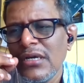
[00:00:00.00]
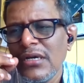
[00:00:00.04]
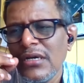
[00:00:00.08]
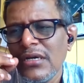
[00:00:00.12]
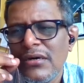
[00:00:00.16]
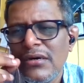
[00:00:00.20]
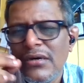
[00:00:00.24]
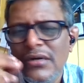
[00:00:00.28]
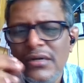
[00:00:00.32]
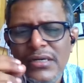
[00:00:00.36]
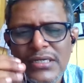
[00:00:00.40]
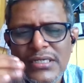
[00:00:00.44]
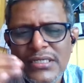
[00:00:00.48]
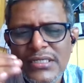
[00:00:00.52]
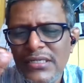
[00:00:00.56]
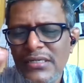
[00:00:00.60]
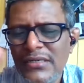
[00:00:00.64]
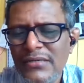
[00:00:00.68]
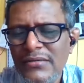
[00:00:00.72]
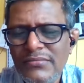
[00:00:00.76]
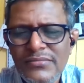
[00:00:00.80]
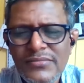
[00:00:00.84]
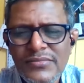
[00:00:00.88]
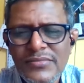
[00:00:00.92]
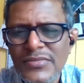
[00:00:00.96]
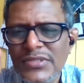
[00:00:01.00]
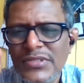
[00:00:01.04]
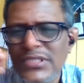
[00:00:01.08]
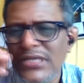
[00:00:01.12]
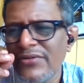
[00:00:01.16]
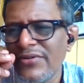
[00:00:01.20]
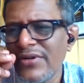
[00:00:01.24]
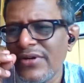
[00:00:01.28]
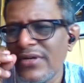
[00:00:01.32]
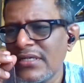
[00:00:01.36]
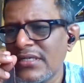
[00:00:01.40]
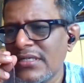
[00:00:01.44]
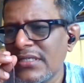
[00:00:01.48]
already there are
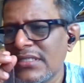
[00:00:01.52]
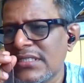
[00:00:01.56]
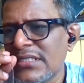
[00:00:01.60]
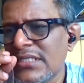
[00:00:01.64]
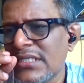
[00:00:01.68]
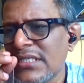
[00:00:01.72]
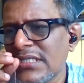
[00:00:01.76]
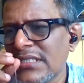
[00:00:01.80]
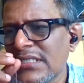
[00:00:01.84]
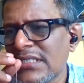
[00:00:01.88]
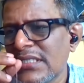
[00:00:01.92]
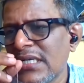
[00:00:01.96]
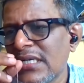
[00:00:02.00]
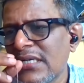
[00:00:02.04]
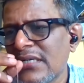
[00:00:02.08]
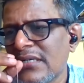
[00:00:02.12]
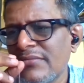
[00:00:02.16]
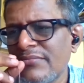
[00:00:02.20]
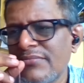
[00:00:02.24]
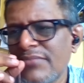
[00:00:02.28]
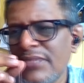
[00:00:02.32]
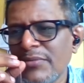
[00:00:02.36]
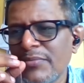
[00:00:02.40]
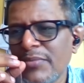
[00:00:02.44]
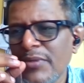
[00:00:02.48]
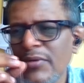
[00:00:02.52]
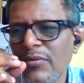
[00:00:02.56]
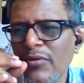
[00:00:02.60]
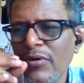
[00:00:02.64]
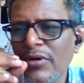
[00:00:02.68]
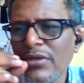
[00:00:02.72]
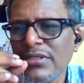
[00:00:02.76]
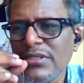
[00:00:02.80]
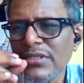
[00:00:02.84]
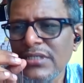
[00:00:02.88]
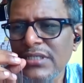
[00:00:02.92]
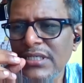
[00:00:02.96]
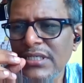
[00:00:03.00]
several districts that people want
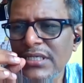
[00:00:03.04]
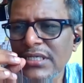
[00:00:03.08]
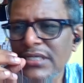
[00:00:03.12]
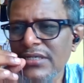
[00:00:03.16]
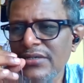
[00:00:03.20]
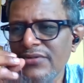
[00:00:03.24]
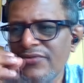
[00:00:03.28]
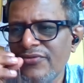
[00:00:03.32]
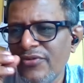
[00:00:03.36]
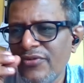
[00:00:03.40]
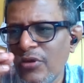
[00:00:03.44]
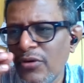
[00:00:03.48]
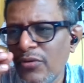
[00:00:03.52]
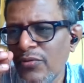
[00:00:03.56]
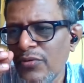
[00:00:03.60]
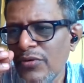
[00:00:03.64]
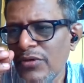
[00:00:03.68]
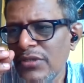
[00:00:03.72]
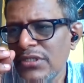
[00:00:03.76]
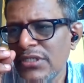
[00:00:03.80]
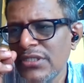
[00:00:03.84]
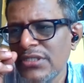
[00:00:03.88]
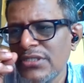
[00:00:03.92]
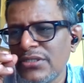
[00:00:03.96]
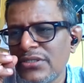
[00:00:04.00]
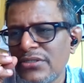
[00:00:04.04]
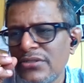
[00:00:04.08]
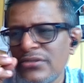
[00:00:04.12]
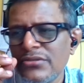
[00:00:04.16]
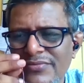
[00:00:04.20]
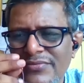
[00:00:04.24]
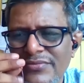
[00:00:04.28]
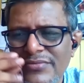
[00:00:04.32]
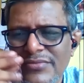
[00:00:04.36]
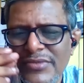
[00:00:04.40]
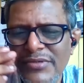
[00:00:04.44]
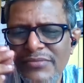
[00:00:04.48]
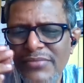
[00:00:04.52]
to take it forward into.
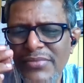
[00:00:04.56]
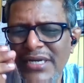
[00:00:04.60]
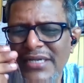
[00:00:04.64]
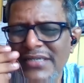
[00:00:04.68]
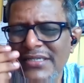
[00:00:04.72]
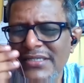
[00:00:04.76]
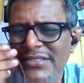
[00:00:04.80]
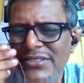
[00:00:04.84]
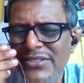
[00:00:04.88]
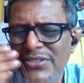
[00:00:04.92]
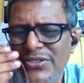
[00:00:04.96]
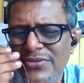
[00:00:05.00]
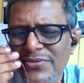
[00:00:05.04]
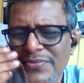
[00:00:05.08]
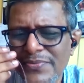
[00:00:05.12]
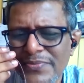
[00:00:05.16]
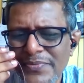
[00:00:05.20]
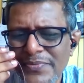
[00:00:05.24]
The idea is to